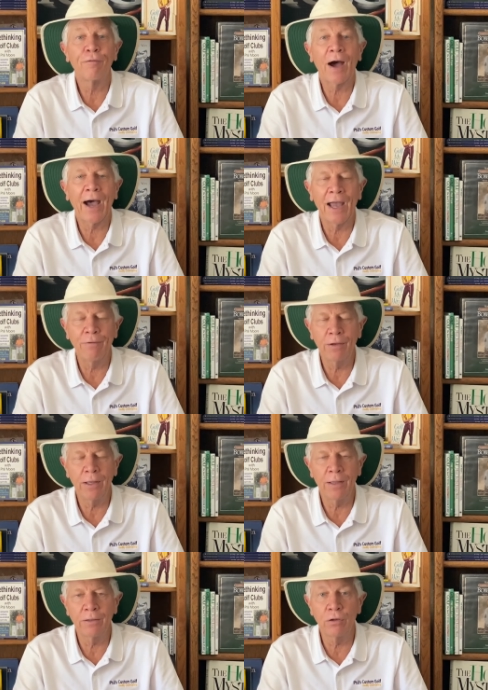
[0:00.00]
five,
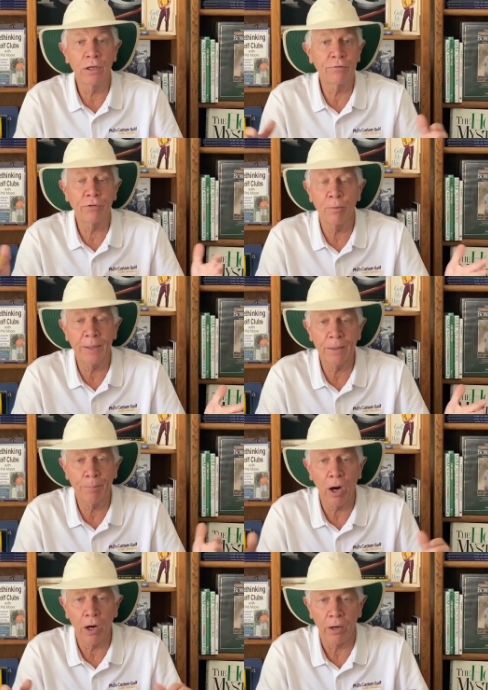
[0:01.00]
and you can still make a
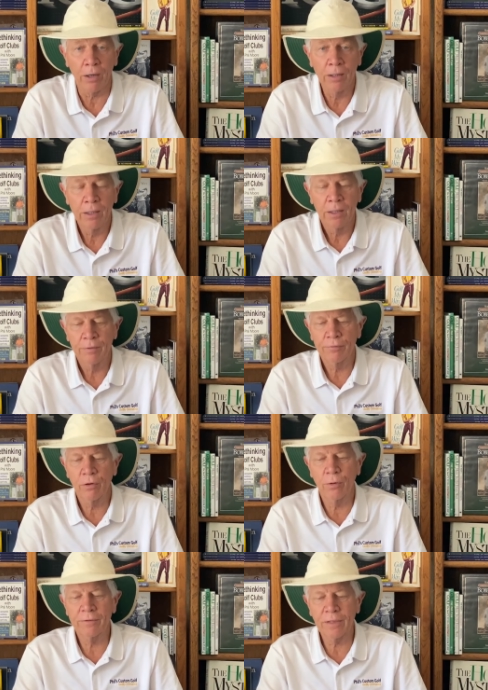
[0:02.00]
par.
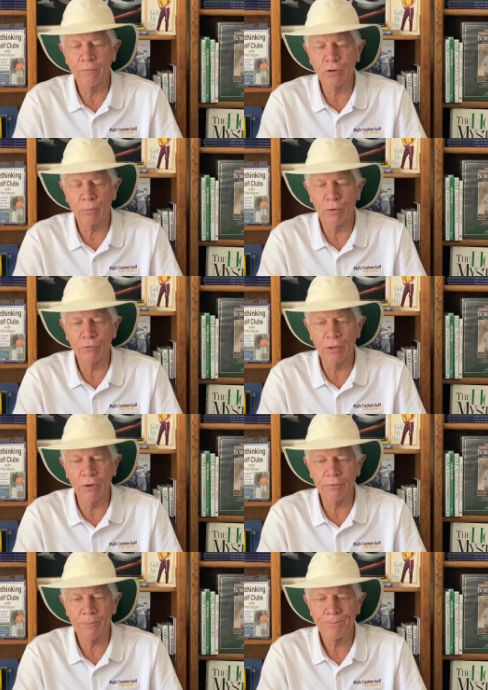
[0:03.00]
So it's comfortable. So
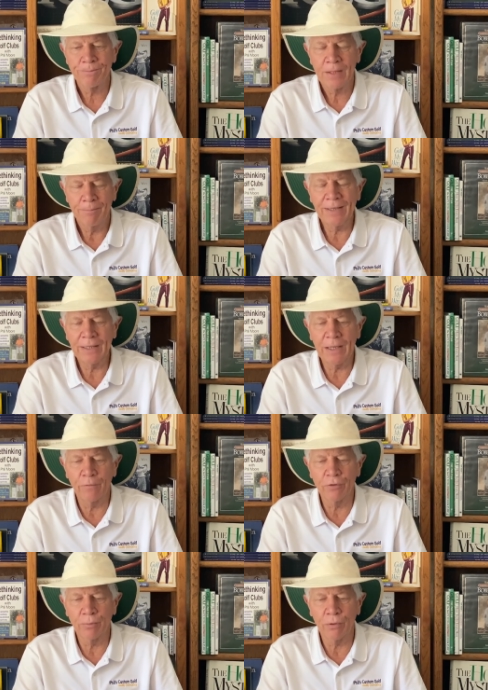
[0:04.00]
those make it
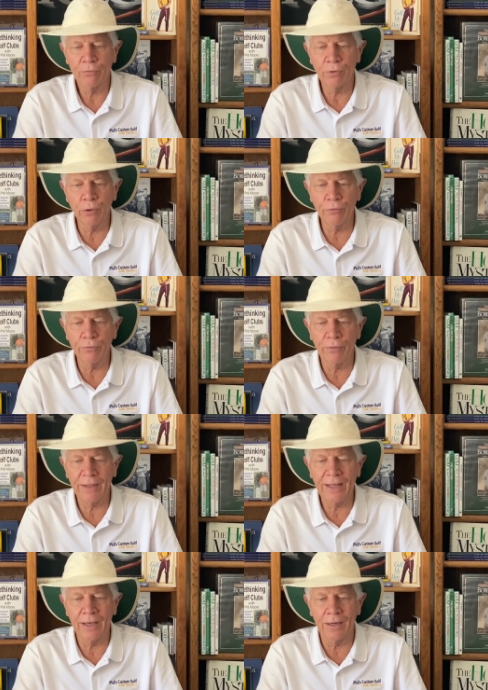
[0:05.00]
comfortable. So those are
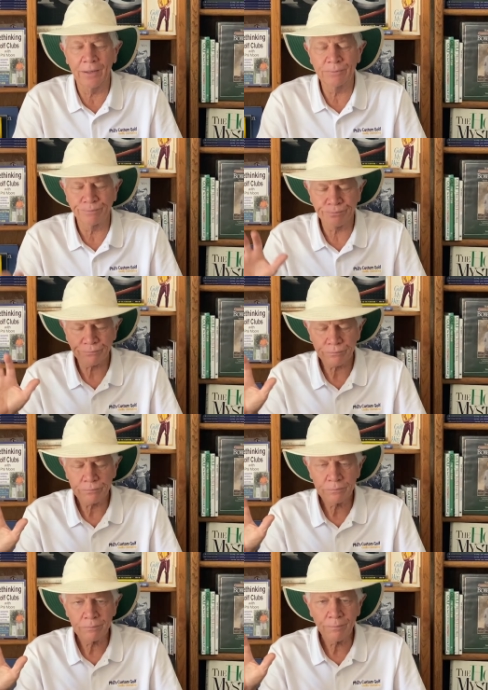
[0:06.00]
the uh,
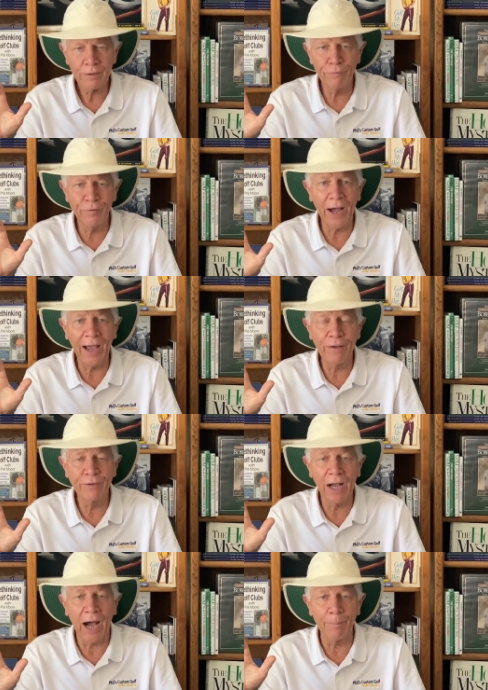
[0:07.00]

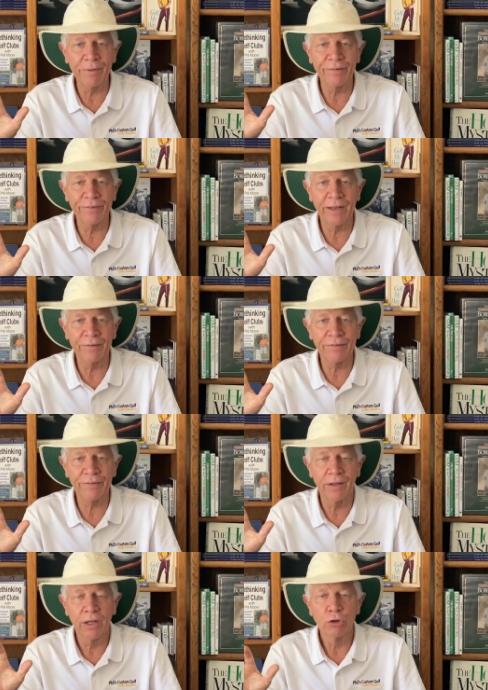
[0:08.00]
five common
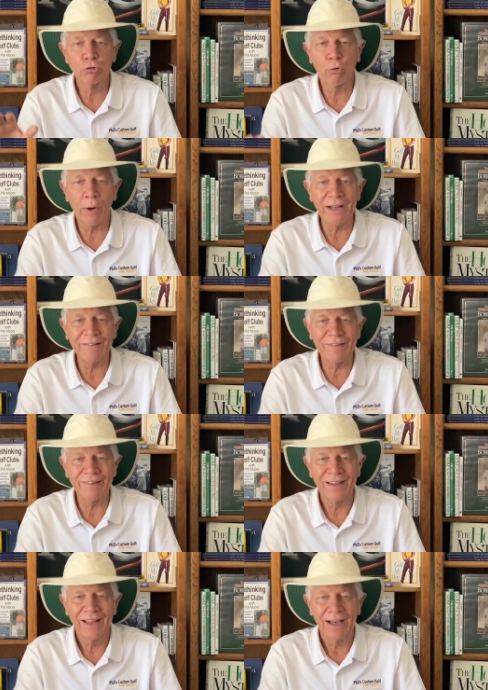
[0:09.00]
sense
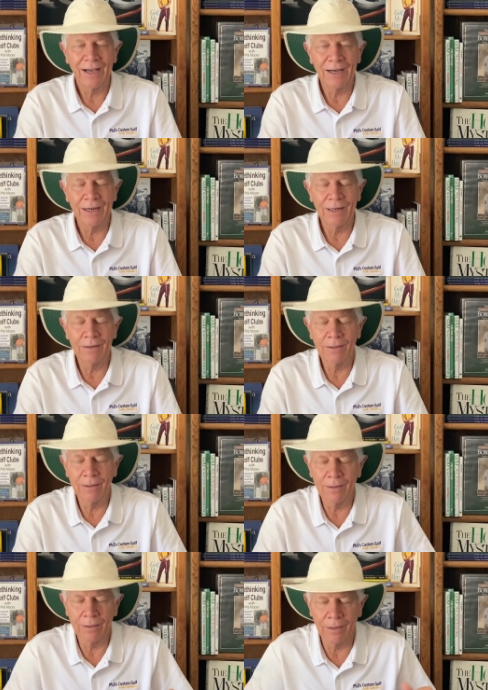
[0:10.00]
traits
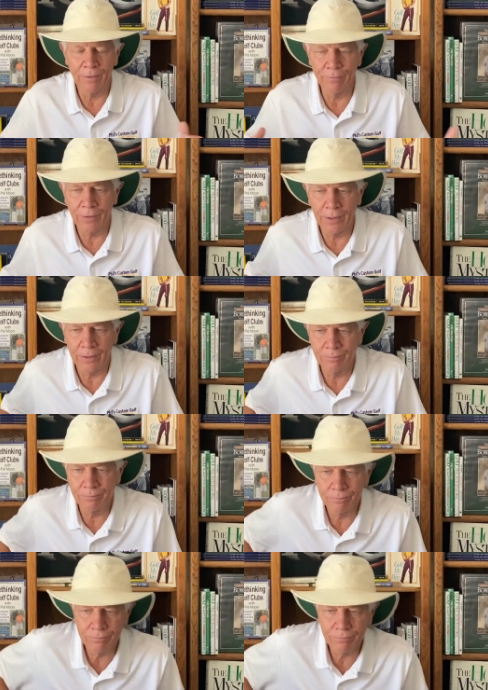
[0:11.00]
uh, of, uh,